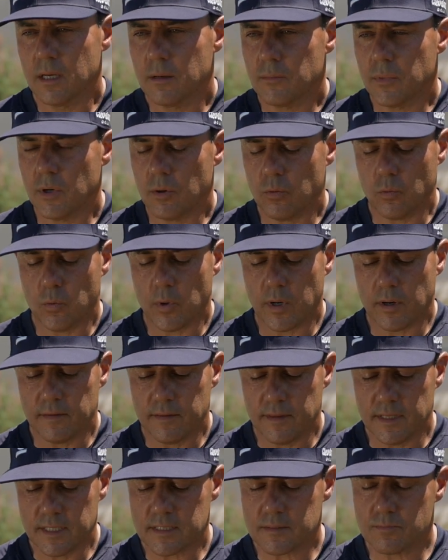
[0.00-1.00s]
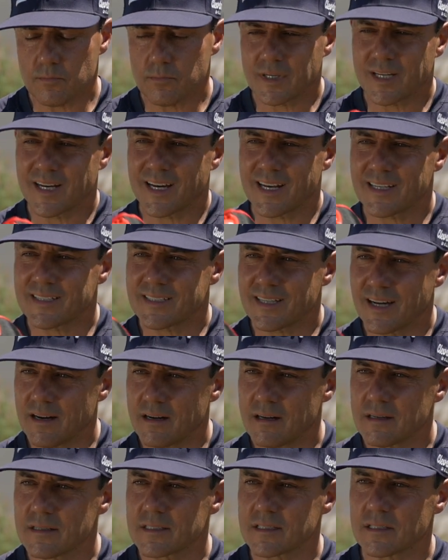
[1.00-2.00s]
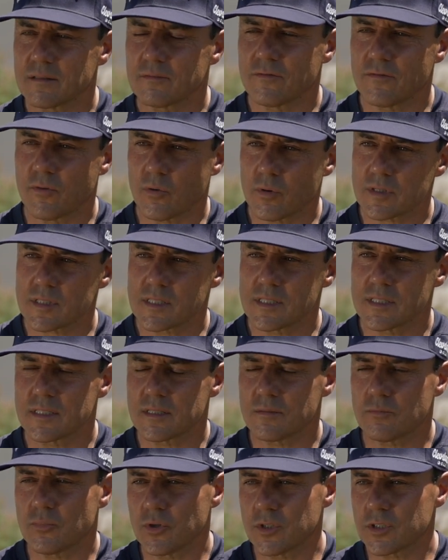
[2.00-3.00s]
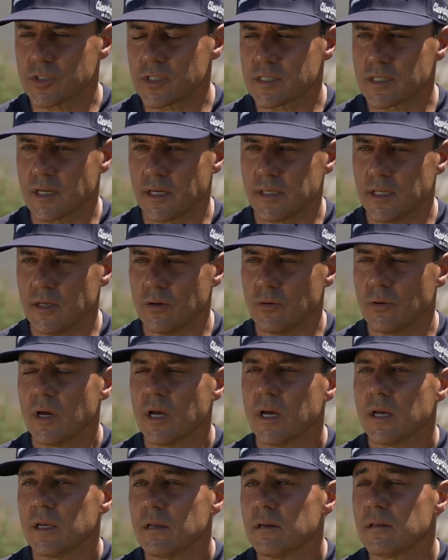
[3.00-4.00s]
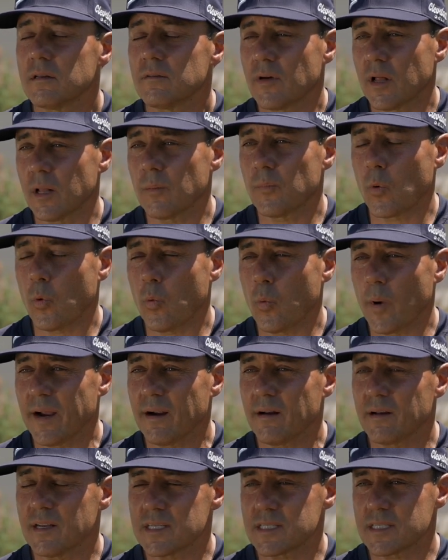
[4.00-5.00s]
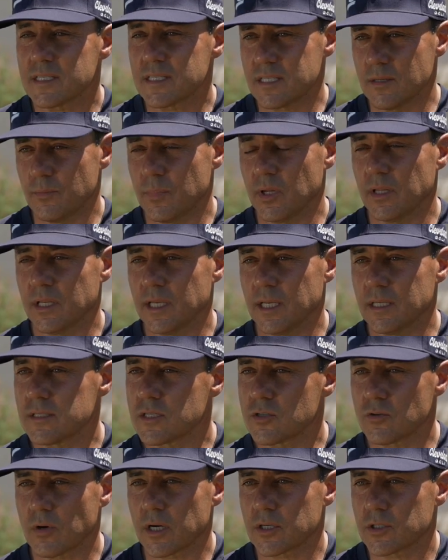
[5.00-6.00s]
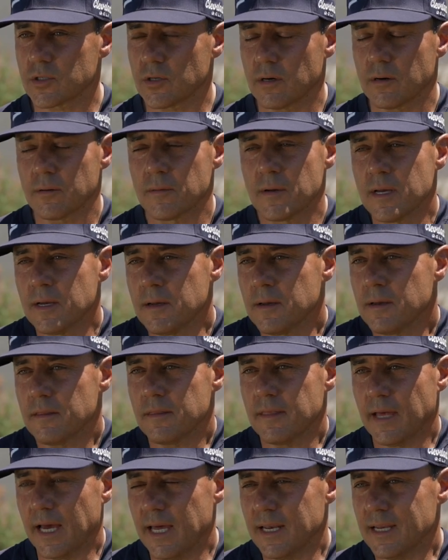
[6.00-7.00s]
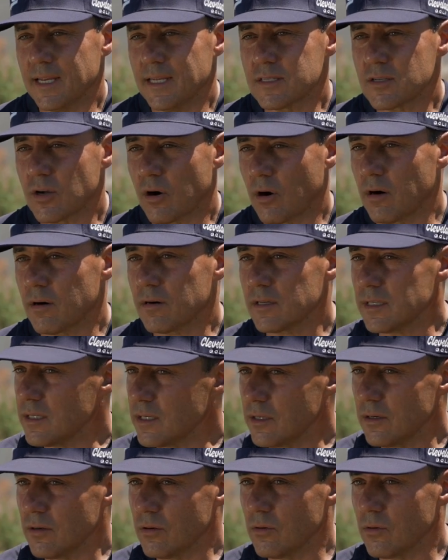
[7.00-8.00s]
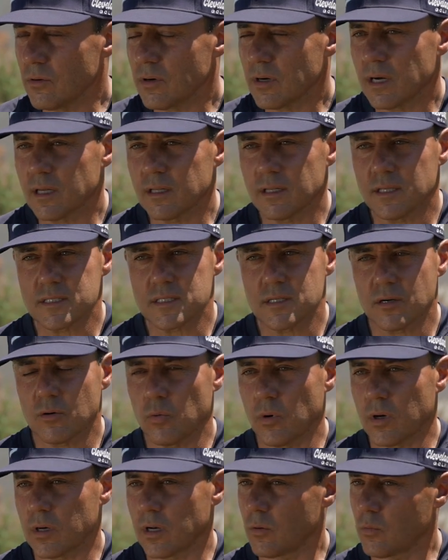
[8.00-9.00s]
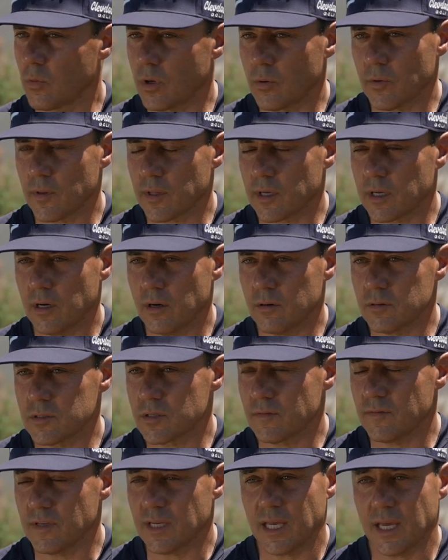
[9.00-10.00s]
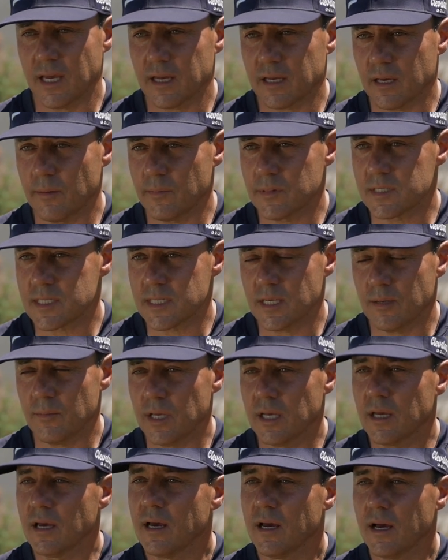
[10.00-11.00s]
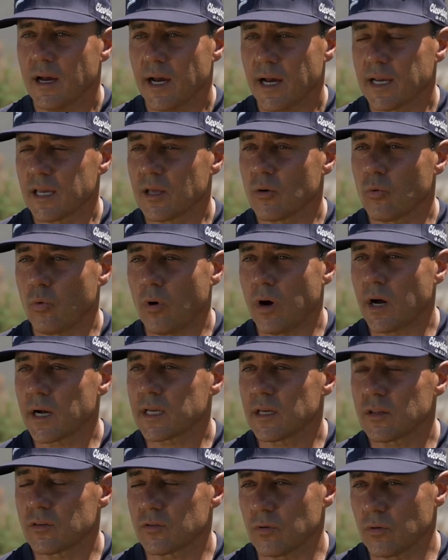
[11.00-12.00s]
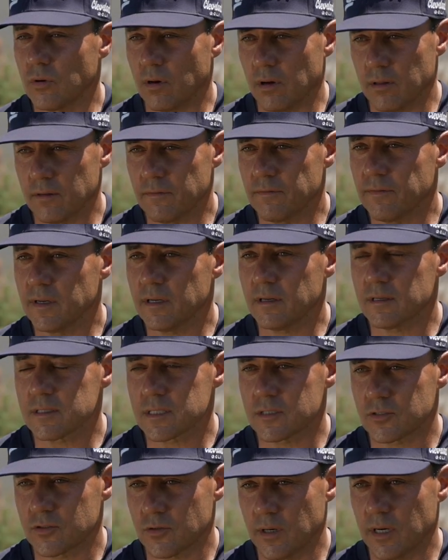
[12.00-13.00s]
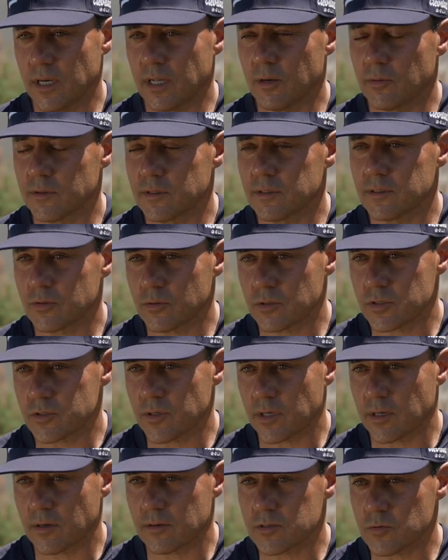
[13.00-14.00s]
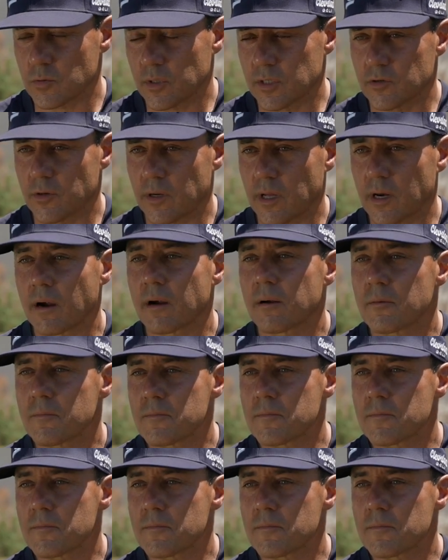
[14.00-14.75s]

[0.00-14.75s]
But where this kind of tugs and forces and pushes on you, you develop awareness, stability, and structure that is hard to do unless you're one-on-one with a coach. So if you can't come and see me, I can walk you through all the feels and training with the Tour Striker Swing Trainer.